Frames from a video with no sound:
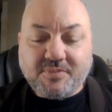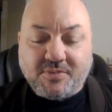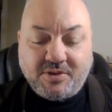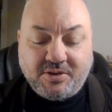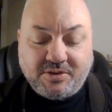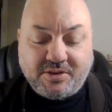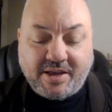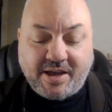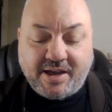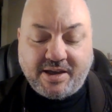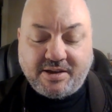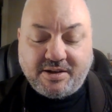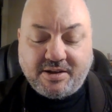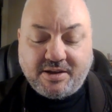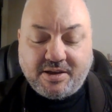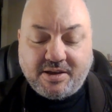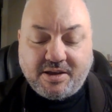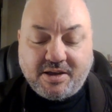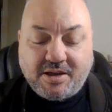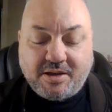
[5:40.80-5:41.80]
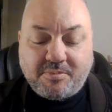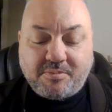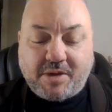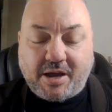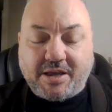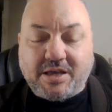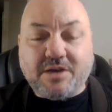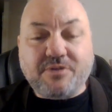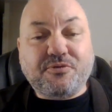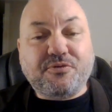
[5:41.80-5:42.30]
that my
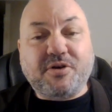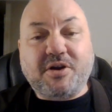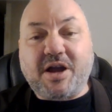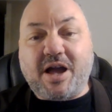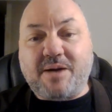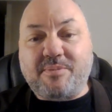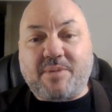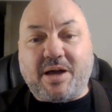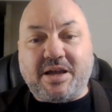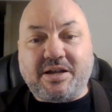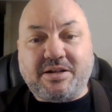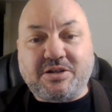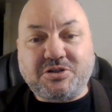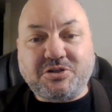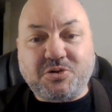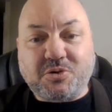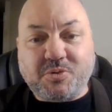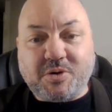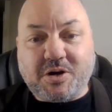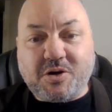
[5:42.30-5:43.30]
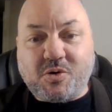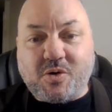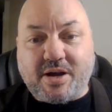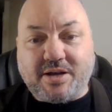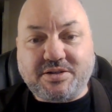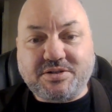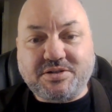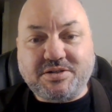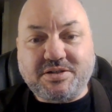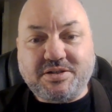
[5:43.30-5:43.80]
initial
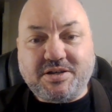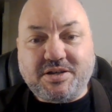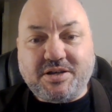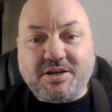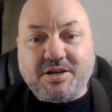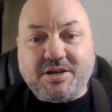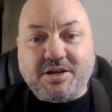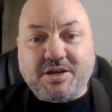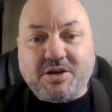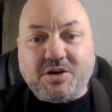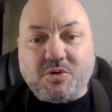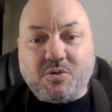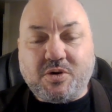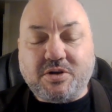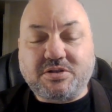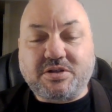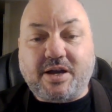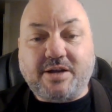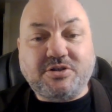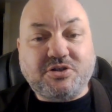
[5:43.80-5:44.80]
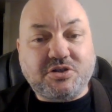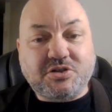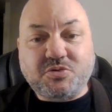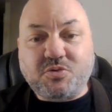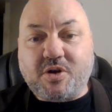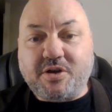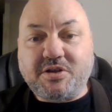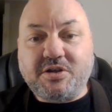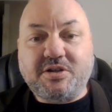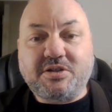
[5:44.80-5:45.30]
request was, I just
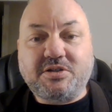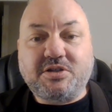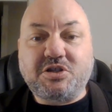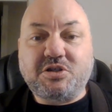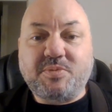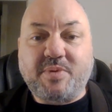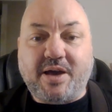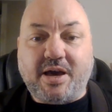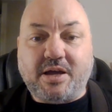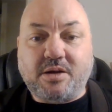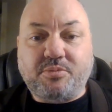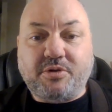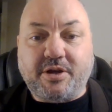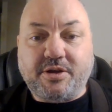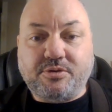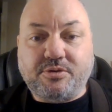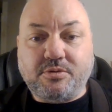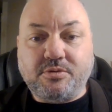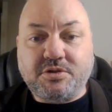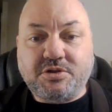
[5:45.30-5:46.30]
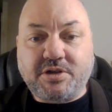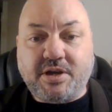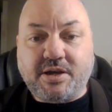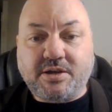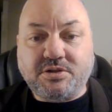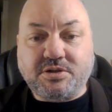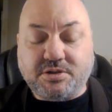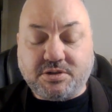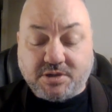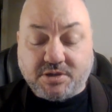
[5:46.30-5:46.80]
want you to teach me how to play through the
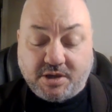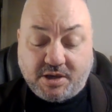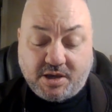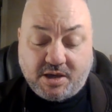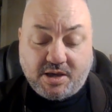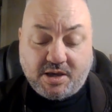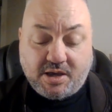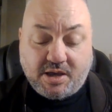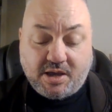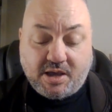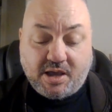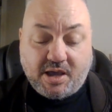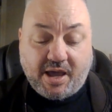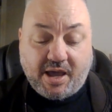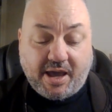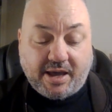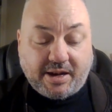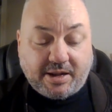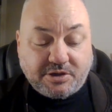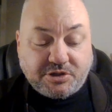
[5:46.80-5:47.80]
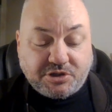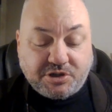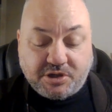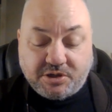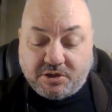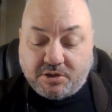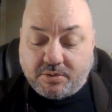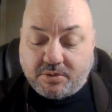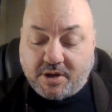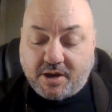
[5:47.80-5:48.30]
changes. And I shit
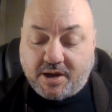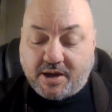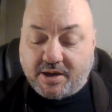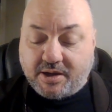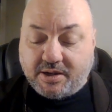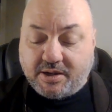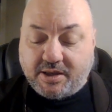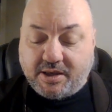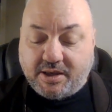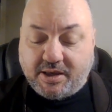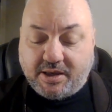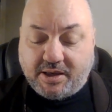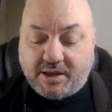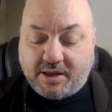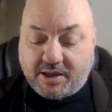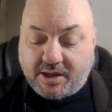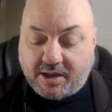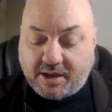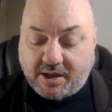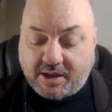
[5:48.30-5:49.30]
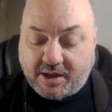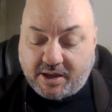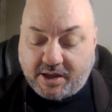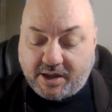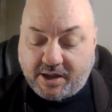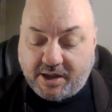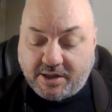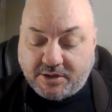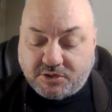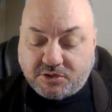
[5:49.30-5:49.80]
you not,
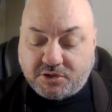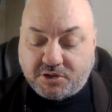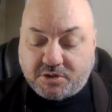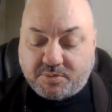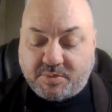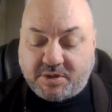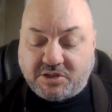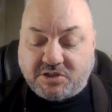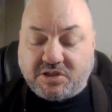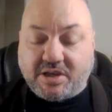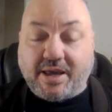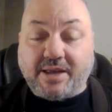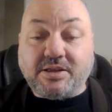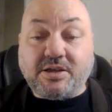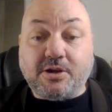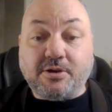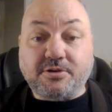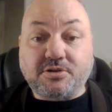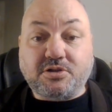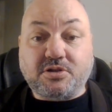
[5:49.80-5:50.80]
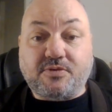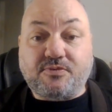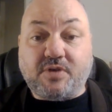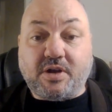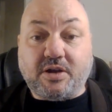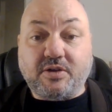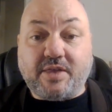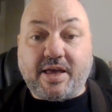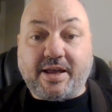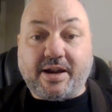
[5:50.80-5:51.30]
it took me 10 years to
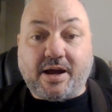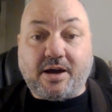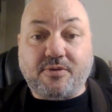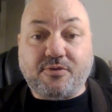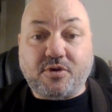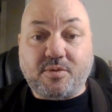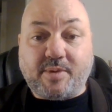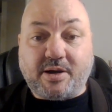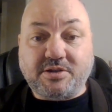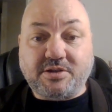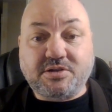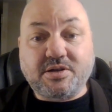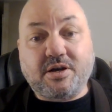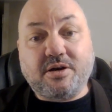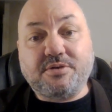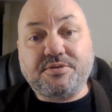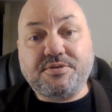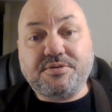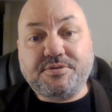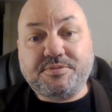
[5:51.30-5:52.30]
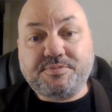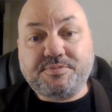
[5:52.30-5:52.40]
figure that out for myself.